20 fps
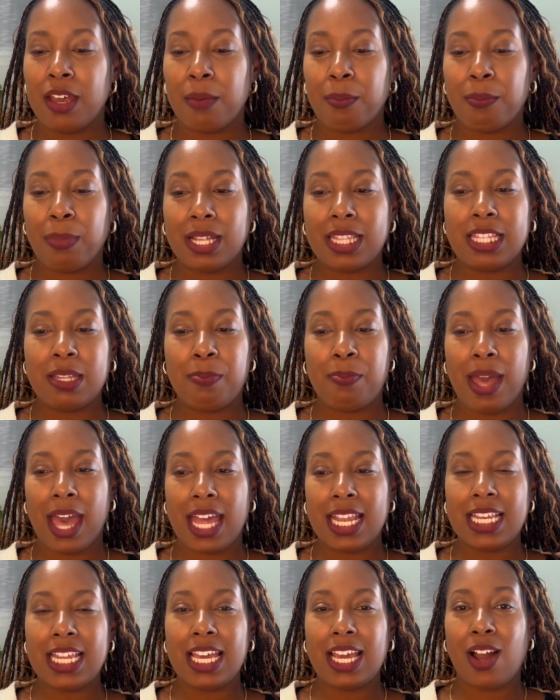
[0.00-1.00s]
But
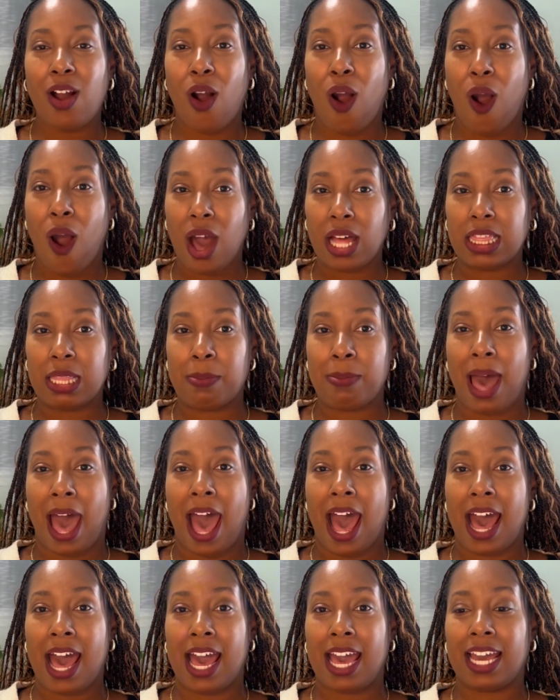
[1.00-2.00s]
depending on the
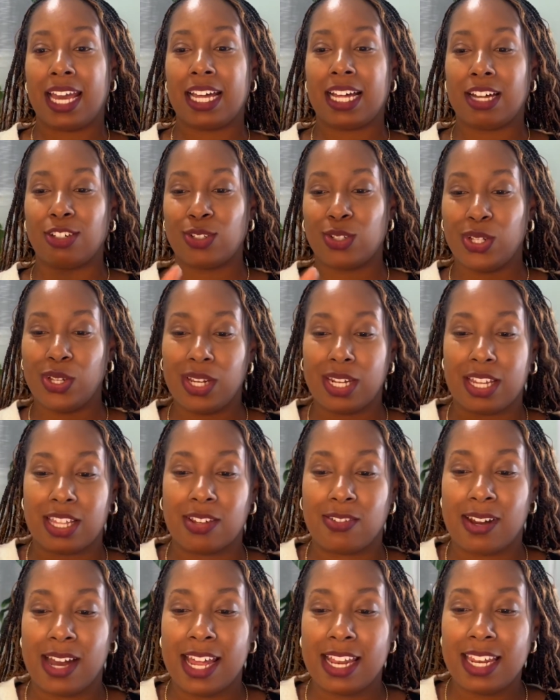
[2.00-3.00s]
bag, I'll show you
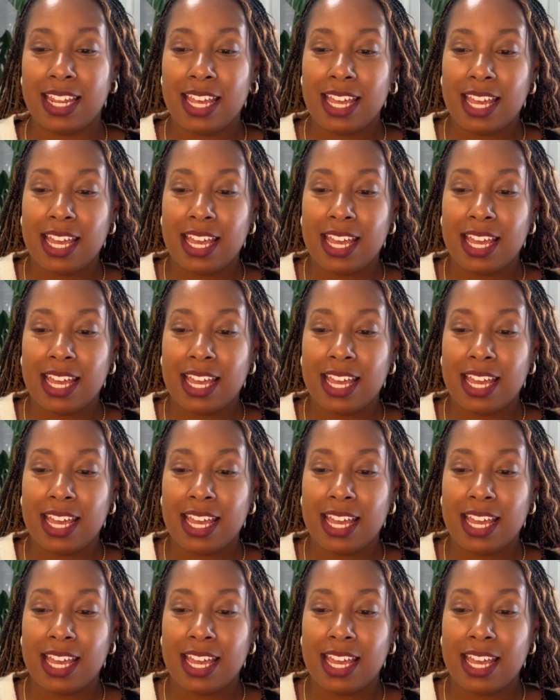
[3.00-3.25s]
another one.